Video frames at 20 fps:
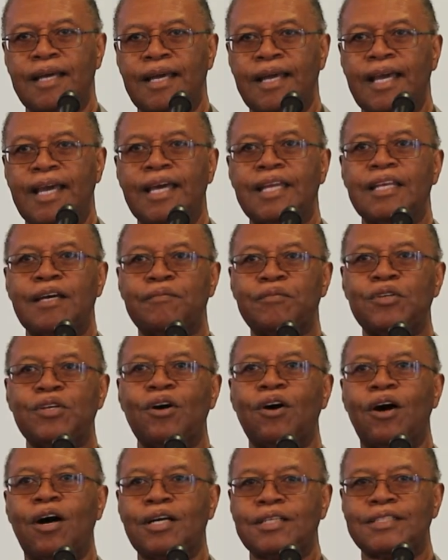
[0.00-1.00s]
And if
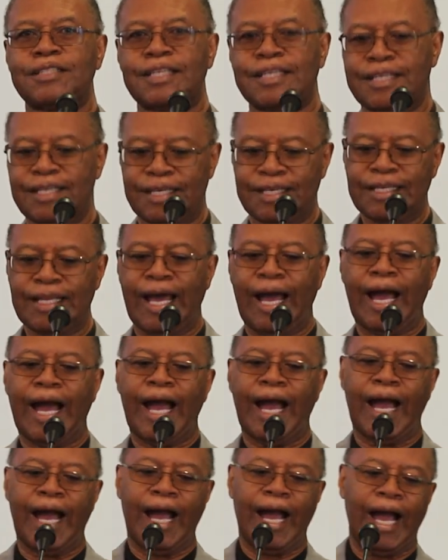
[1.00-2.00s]
you are seeing,
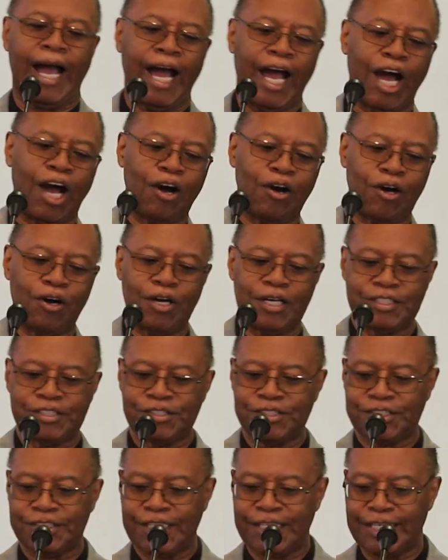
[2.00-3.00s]
how are
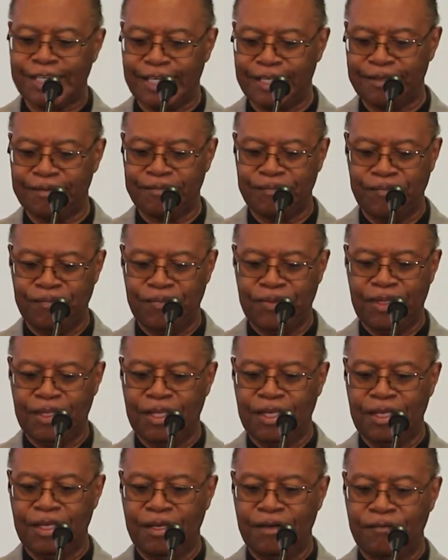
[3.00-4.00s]
you seeing
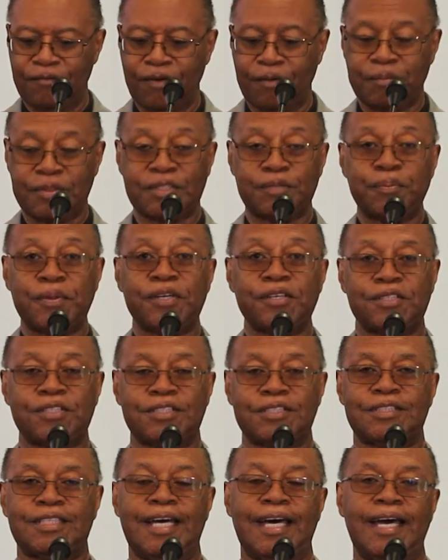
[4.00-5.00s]
from a
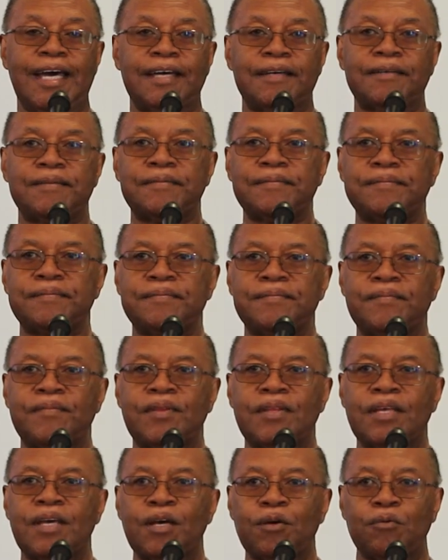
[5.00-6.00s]
spiritual side?
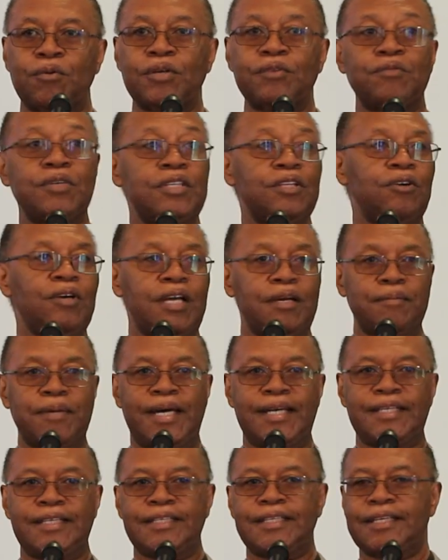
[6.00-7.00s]
We, we know
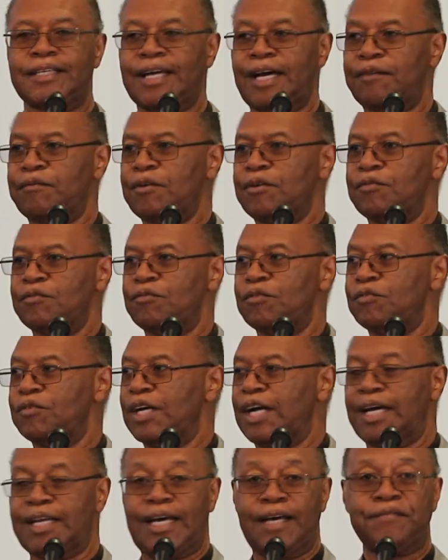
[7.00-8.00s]
everybody in here got
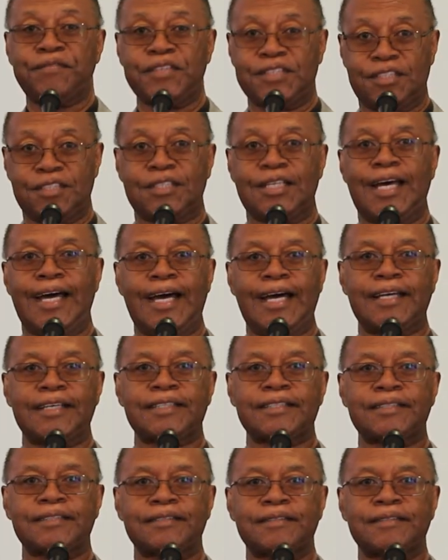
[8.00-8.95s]
we got our physical eyes.